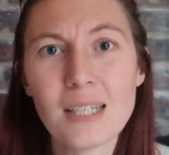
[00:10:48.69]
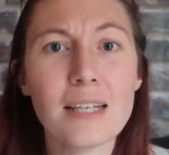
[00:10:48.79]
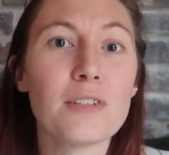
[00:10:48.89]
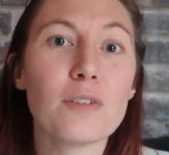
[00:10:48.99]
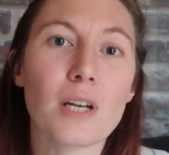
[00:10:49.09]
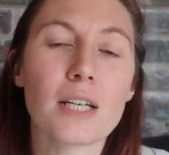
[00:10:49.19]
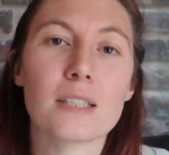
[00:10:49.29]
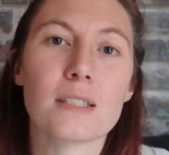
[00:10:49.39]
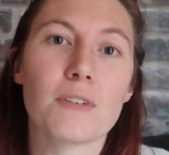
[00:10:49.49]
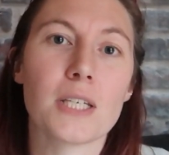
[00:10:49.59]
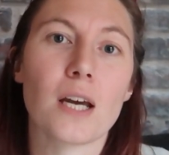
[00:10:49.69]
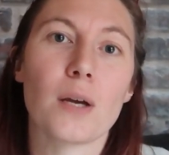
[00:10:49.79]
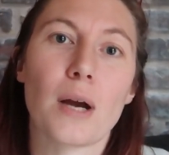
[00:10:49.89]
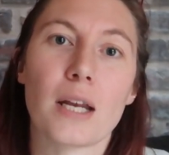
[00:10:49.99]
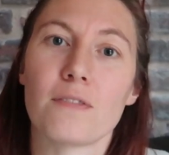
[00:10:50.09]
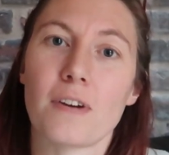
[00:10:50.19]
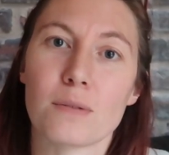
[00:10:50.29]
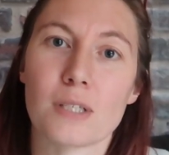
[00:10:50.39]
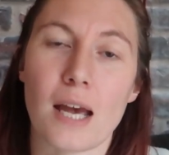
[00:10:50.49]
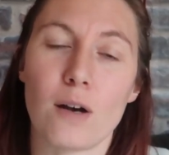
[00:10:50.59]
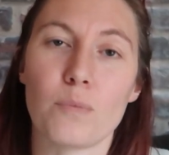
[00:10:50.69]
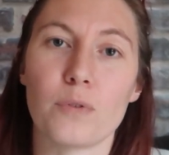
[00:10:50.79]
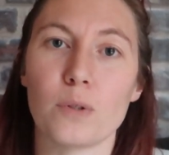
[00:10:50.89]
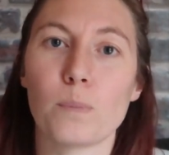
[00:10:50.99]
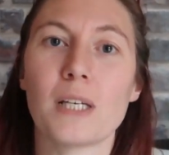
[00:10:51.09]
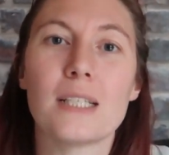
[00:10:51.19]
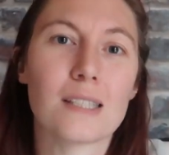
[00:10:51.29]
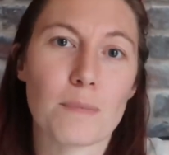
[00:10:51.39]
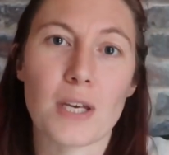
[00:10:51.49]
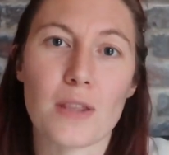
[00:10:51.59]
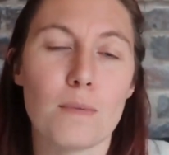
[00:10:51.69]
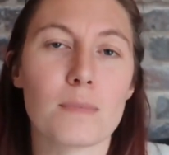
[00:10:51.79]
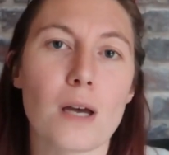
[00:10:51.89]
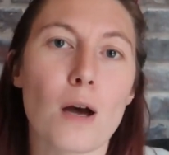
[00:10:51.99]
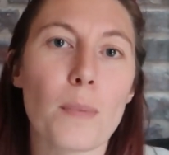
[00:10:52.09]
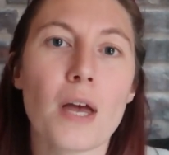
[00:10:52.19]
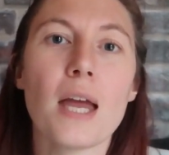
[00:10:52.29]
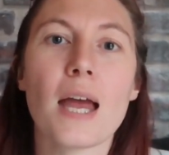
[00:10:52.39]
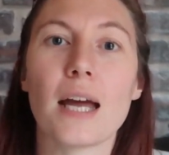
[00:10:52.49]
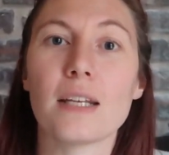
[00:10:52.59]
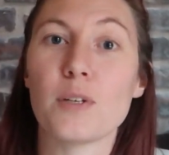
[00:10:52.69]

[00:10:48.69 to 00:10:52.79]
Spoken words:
If you've liked this video and found it helpful, please give me a thumbs up, and